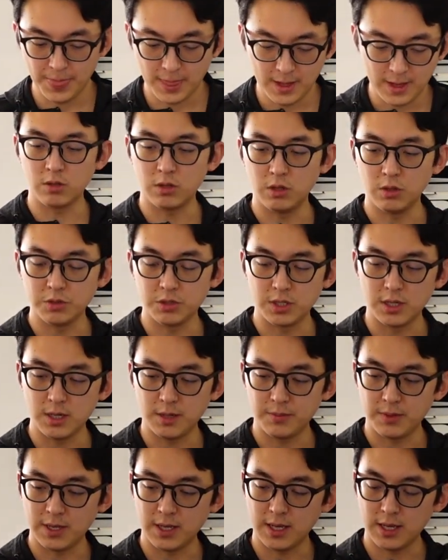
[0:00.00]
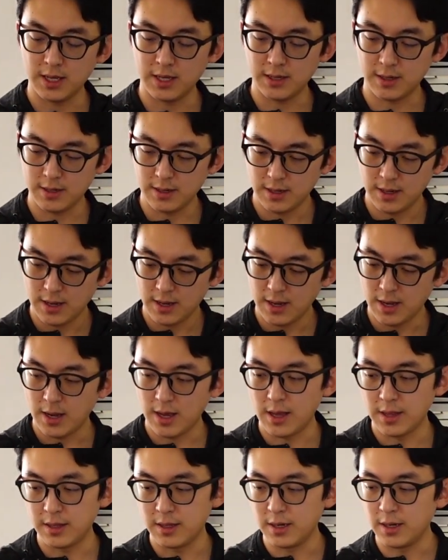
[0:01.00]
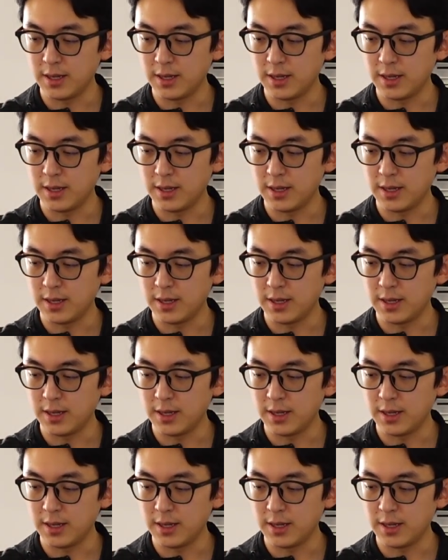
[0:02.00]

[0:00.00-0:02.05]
Close it up again, and then